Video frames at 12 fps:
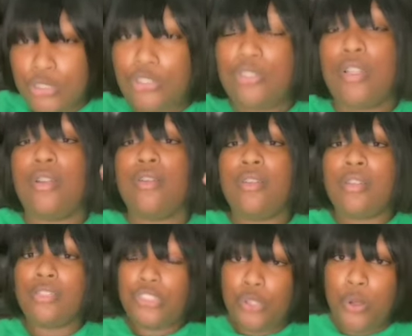Learn to
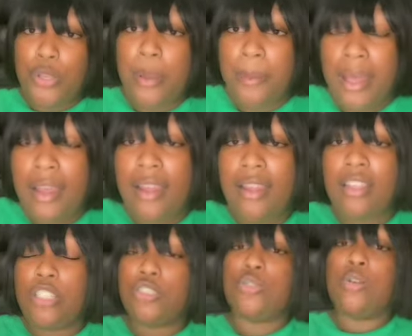control your mind,
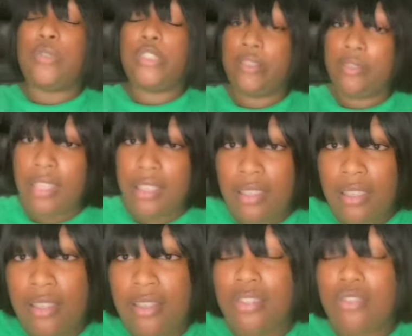control what you're
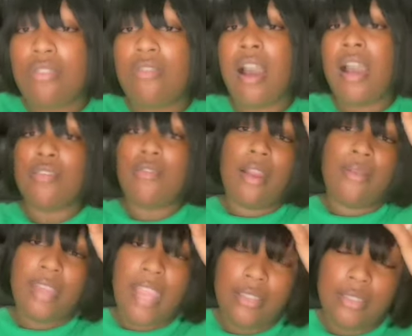thinking, control how you are
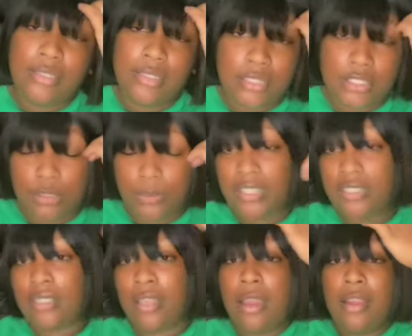reacting to a
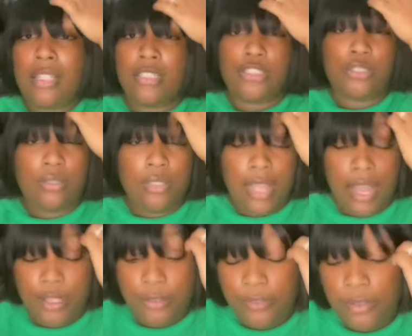situation, controlling how
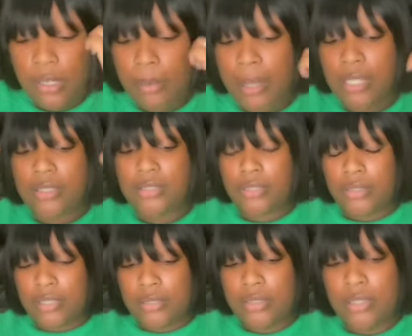you feel about a
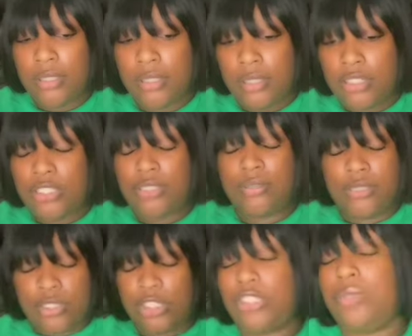certain
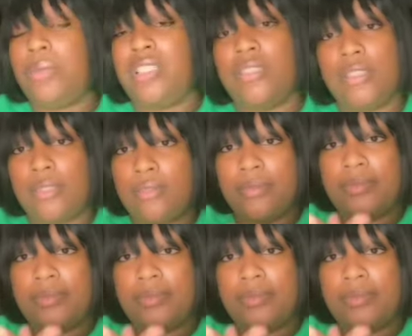situation.